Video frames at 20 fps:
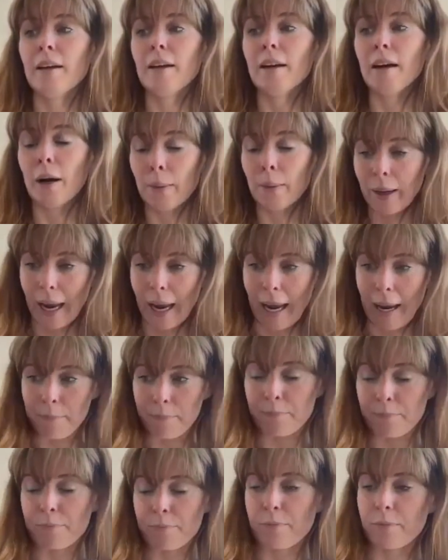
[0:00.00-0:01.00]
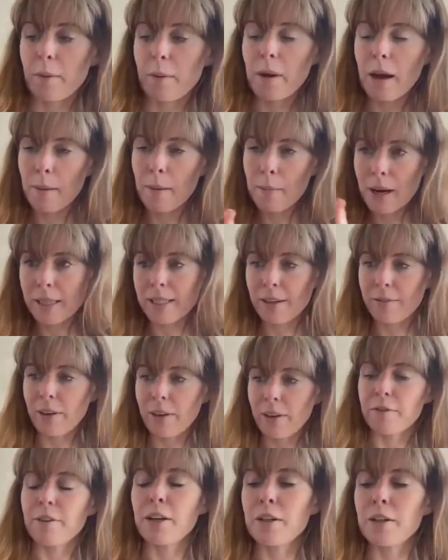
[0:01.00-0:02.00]
Okay. I might see if I
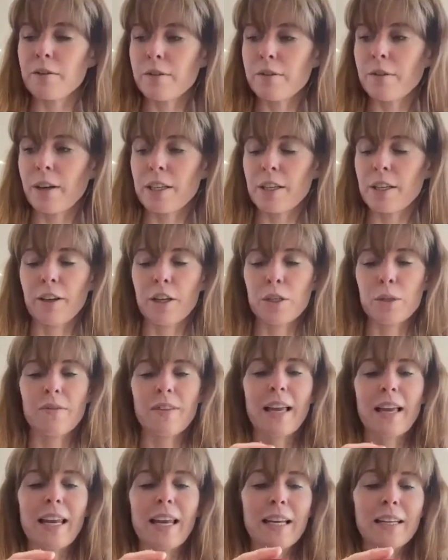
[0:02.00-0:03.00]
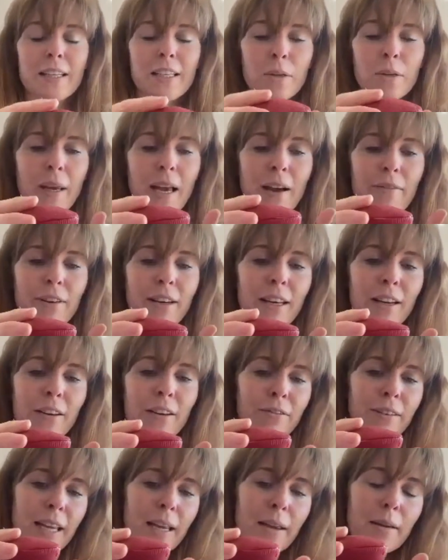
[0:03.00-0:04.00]
can find a photo of that later. So we have a
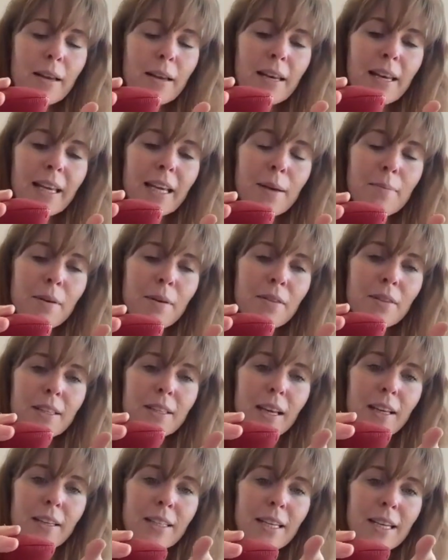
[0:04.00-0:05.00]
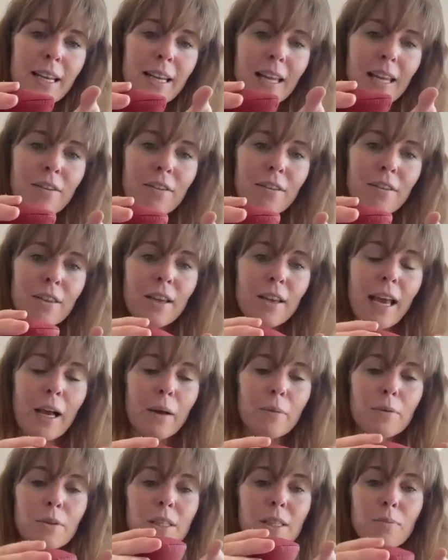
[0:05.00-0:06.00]
lovely ligament that's underneath that
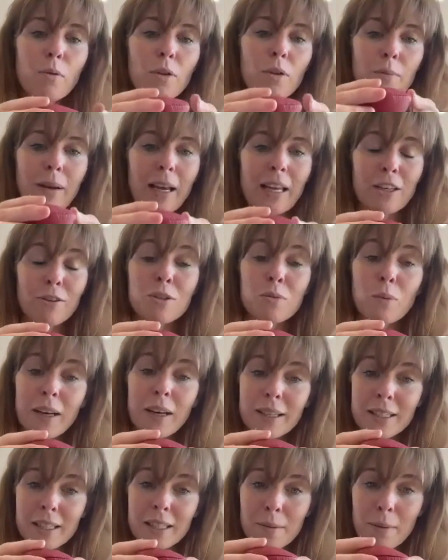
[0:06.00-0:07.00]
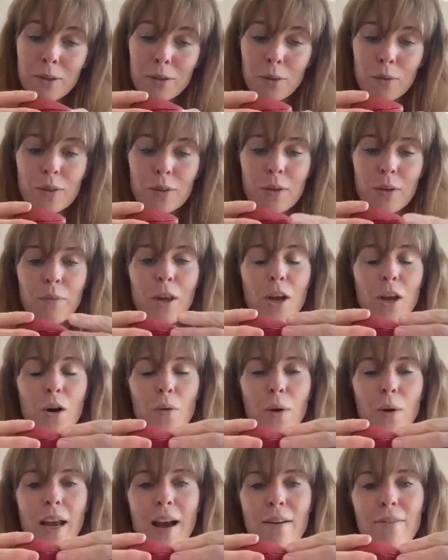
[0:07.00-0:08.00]
helps to support the bladder as well as the muscles.
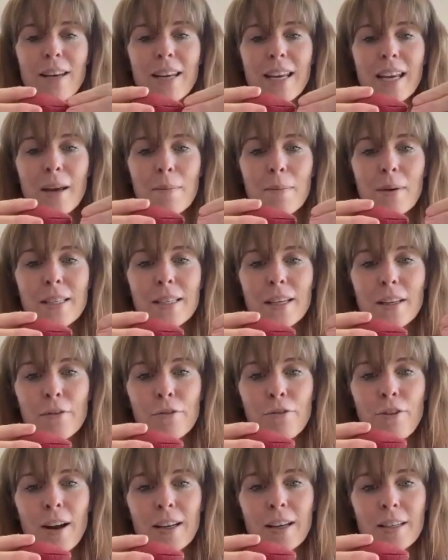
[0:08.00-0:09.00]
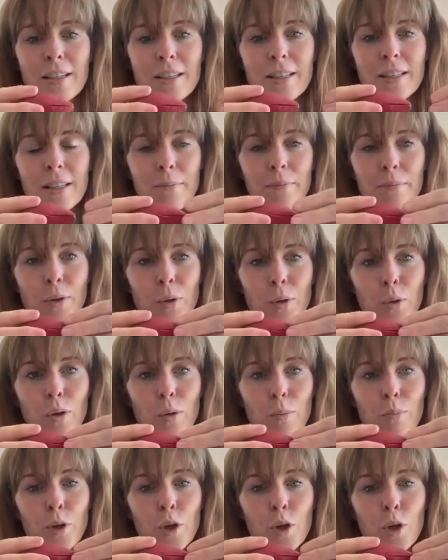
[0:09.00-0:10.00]
We have a ligament at the front called the
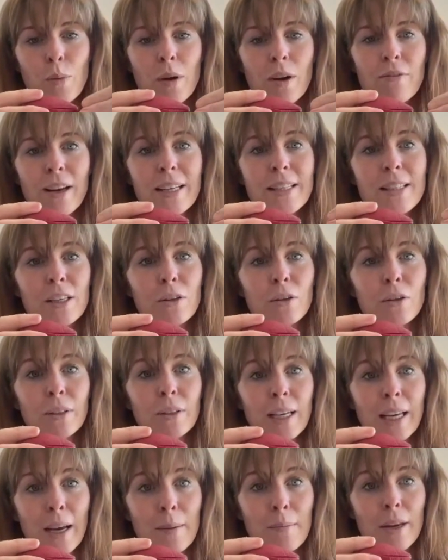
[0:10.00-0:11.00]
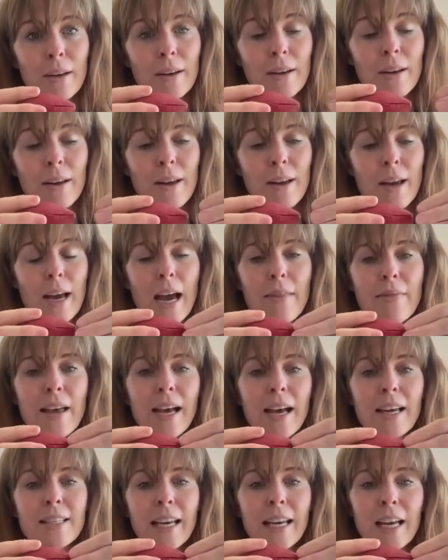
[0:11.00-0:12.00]
pubovesical ligament, and
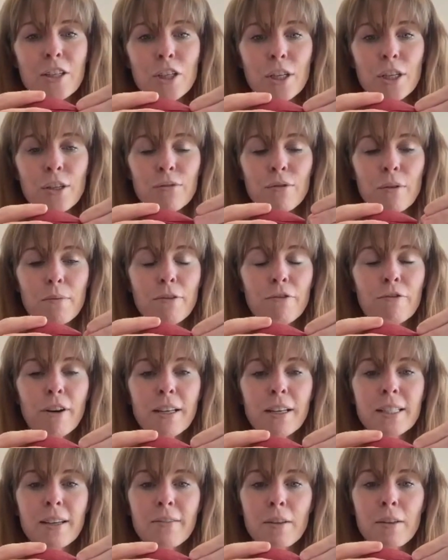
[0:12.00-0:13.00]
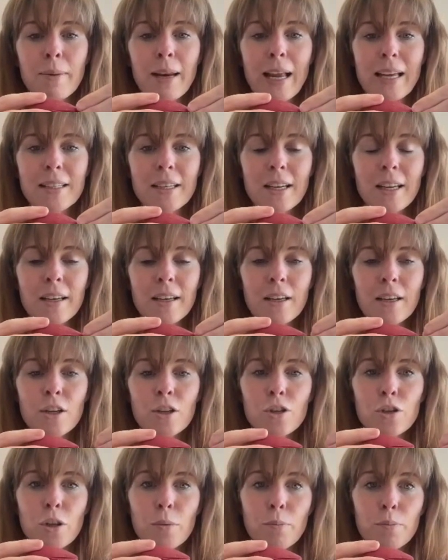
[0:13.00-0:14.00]
that attaches from the front of the bladder
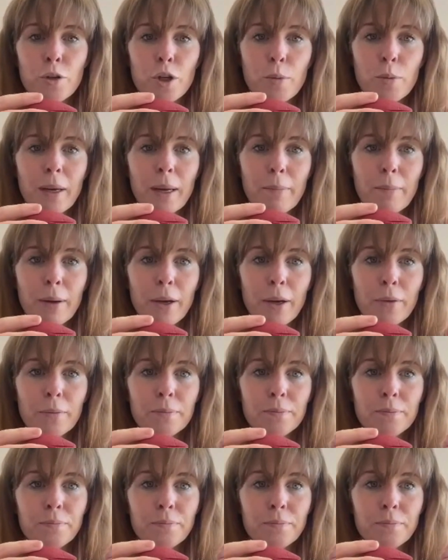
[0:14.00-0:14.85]
to the pubic bone.